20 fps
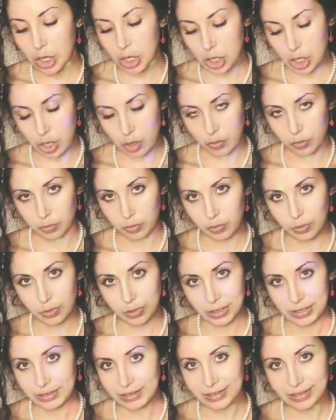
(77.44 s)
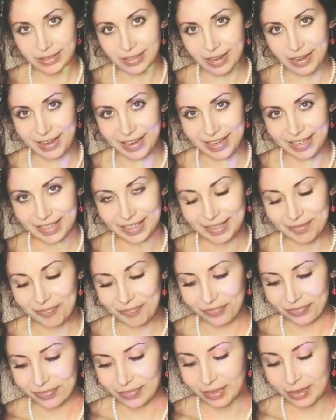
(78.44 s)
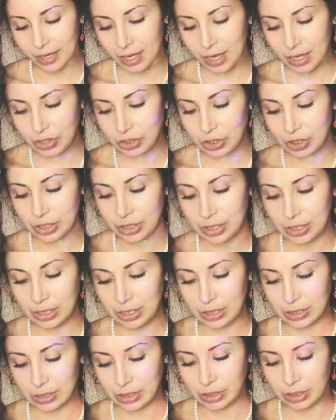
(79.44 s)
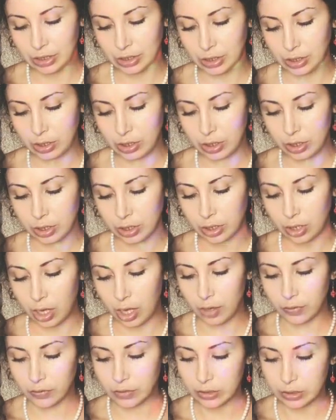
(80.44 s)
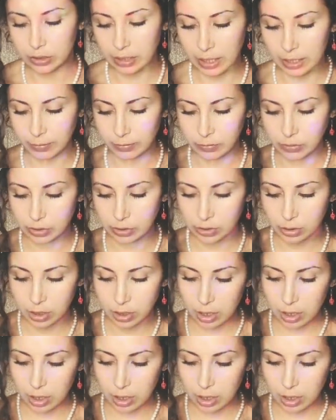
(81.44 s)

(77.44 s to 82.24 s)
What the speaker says: No, she's not. She is oftentimes